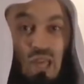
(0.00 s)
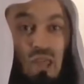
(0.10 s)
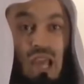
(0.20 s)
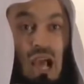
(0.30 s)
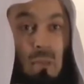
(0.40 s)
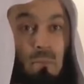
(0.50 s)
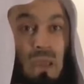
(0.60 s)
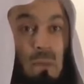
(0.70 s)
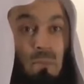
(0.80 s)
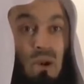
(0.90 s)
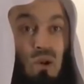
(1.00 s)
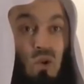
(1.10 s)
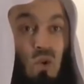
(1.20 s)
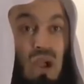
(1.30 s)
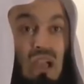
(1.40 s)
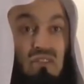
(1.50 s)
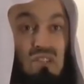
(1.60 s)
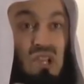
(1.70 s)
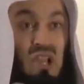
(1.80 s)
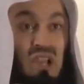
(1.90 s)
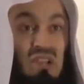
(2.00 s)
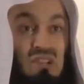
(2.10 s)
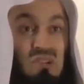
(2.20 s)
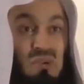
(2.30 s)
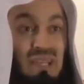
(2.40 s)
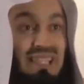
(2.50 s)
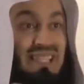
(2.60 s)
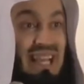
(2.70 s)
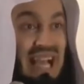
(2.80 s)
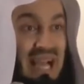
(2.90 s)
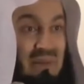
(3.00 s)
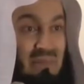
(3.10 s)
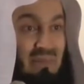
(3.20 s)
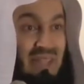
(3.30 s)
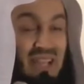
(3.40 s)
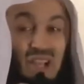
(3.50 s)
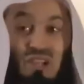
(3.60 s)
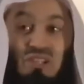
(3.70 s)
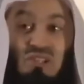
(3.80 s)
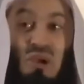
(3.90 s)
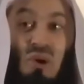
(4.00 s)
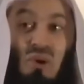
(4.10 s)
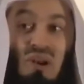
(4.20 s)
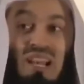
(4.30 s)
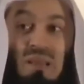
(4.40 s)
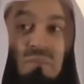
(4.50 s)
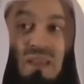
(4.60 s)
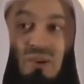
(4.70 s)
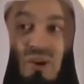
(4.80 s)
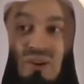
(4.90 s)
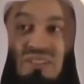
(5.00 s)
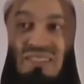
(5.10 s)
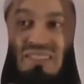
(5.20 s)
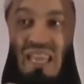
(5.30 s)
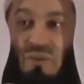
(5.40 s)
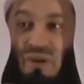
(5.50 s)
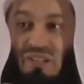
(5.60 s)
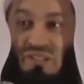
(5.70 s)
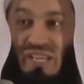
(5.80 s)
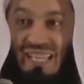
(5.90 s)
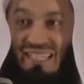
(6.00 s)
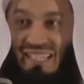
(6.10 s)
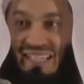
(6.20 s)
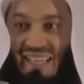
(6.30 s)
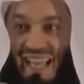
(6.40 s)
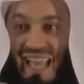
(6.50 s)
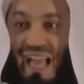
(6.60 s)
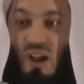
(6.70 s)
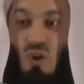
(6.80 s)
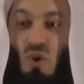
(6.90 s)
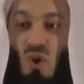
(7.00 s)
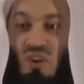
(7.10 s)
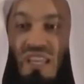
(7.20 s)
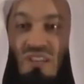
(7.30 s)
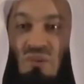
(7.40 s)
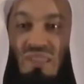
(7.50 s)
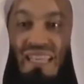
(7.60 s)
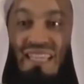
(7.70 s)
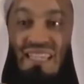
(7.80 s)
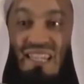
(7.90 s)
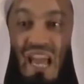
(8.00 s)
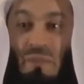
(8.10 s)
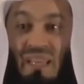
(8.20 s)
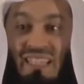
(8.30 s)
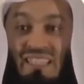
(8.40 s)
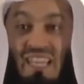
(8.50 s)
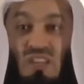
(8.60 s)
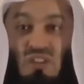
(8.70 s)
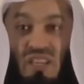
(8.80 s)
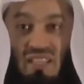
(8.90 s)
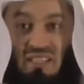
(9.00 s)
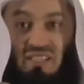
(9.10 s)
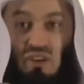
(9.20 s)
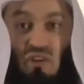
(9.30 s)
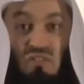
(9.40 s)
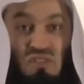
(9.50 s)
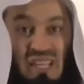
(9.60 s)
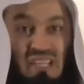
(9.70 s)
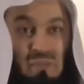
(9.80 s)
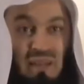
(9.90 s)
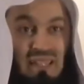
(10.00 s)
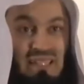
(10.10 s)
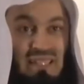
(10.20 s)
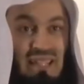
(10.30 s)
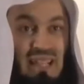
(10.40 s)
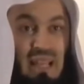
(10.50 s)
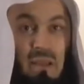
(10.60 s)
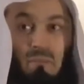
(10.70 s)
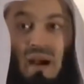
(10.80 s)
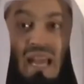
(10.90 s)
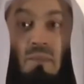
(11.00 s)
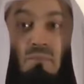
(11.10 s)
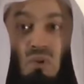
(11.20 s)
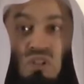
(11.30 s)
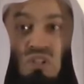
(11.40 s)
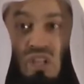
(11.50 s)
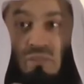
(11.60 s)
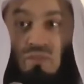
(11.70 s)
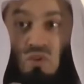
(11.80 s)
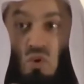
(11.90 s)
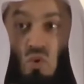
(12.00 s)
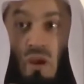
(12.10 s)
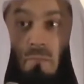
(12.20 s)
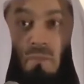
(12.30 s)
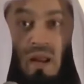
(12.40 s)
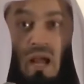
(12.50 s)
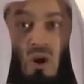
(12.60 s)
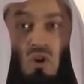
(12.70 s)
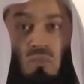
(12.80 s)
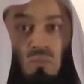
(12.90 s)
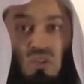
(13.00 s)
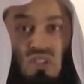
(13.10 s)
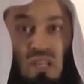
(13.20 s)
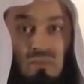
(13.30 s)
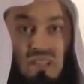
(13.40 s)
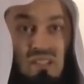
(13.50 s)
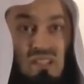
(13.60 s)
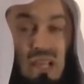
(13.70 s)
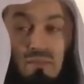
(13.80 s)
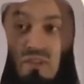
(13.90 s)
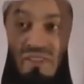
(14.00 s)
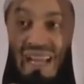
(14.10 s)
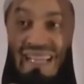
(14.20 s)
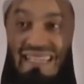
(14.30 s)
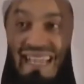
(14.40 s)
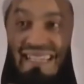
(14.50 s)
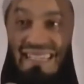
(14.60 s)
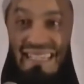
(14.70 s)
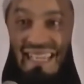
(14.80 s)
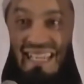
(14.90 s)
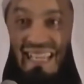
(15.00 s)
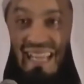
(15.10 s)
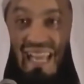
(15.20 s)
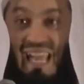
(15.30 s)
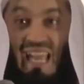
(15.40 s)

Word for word: there are people who have turned to Islam solely because they were treated according to the Islamic teachings of treatment by Muslims who were proud Muslims in terms of identity